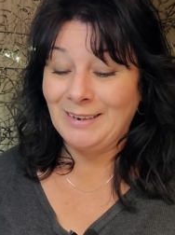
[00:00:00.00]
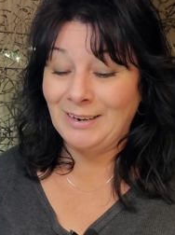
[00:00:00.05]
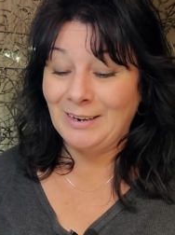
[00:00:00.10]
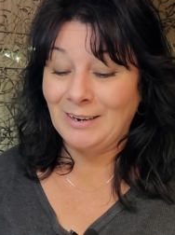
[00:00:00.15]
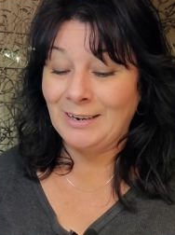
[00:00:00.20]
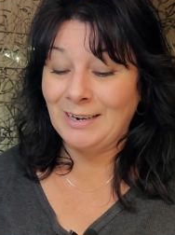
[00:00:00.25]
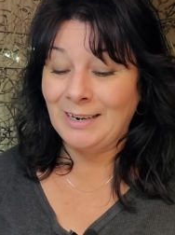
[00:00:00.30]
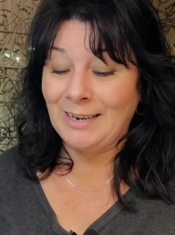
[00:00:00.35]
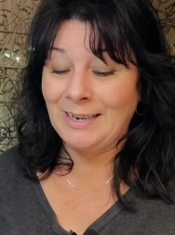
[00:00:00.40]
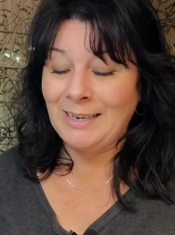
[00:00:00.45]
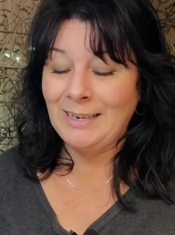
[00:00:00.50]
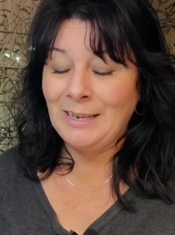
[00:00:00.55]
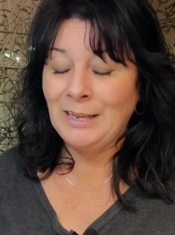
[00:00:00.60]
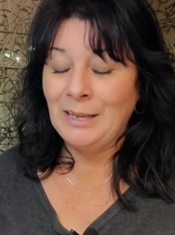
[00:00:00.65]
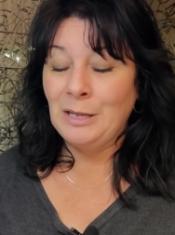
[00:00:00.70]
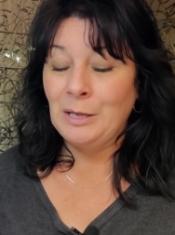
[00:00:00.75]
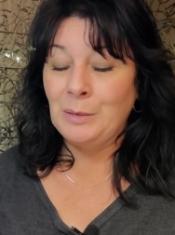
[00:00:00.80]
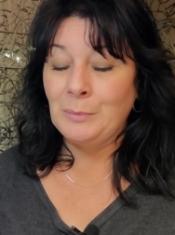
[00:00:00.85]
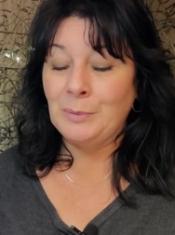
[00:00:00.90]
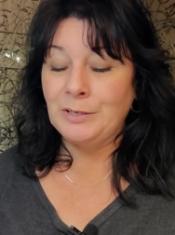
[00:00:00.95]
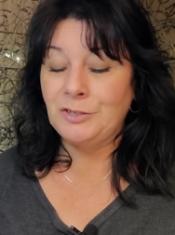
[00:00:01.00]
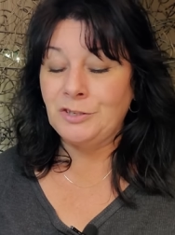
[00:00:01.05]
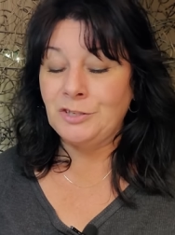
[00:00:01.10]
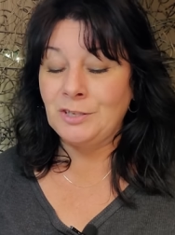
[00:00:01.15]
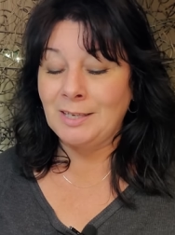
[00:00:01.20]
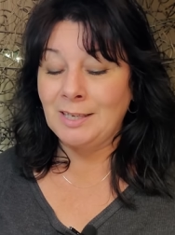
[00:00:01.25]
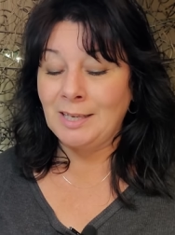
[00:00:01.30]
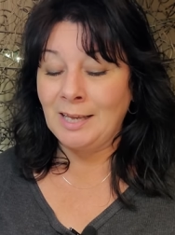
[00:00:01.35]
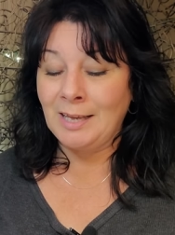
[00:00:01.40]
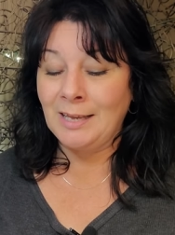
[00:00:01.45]
All right? But
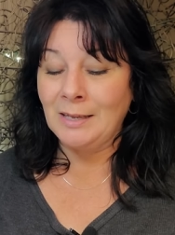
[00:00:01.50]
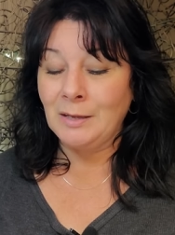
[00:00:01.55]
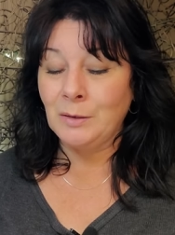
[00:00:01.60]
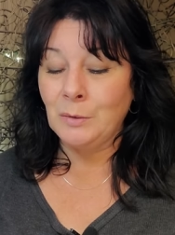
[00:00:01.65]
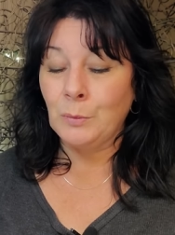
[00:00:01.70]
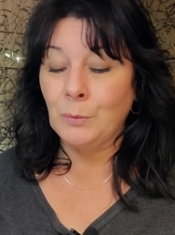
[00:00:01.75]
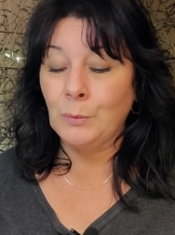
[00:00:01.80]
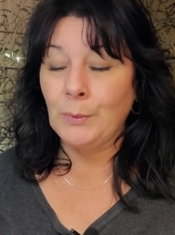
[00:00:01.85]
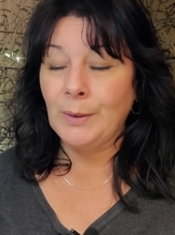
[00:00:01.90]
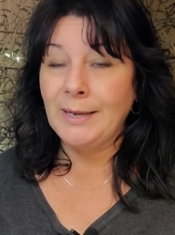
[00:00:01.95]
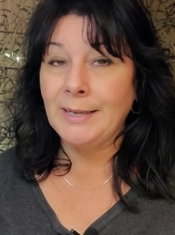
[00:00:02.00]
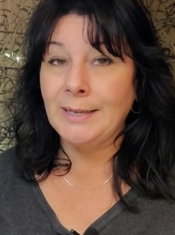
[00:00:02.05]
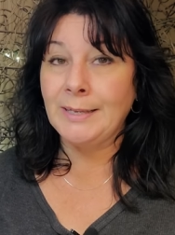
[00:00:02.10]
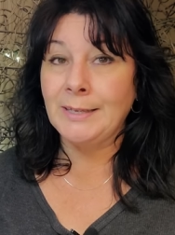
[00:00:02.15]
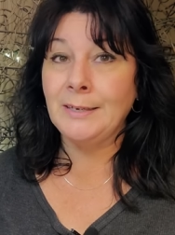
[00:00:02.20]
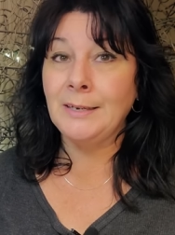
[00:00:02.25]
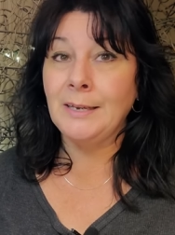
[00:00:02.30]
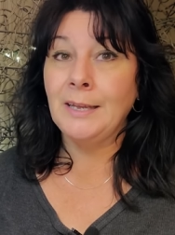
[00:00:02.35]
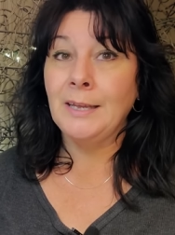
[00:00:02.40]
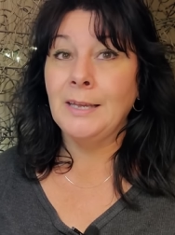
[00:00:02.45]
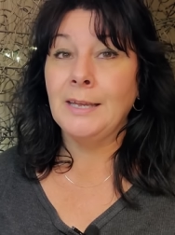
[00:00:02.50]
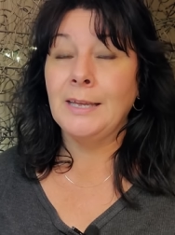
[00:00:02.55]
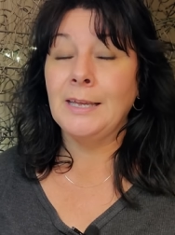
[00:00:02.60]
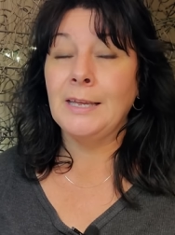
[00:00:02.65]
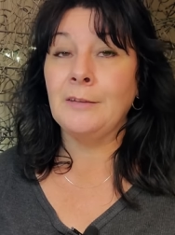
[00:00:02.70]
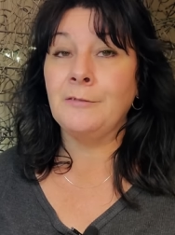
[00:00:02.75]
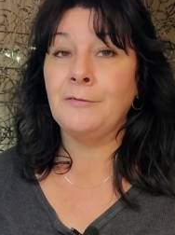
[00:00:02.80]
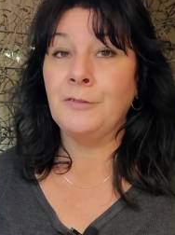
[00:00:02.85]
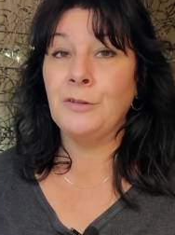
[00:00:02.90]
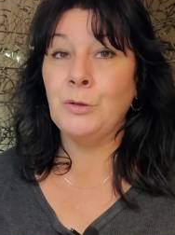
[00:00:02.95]
you can't win
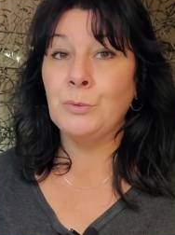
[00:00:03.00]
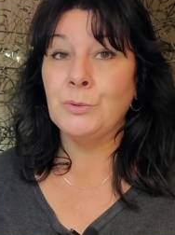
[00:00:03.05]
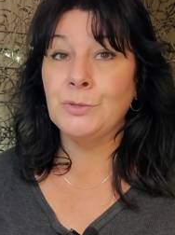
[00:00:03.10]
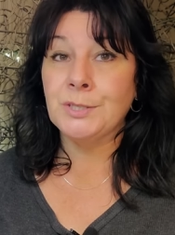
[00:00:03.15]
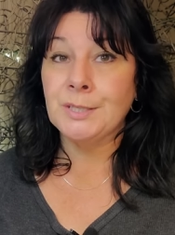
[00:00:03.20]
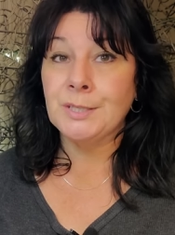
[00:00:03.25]
if you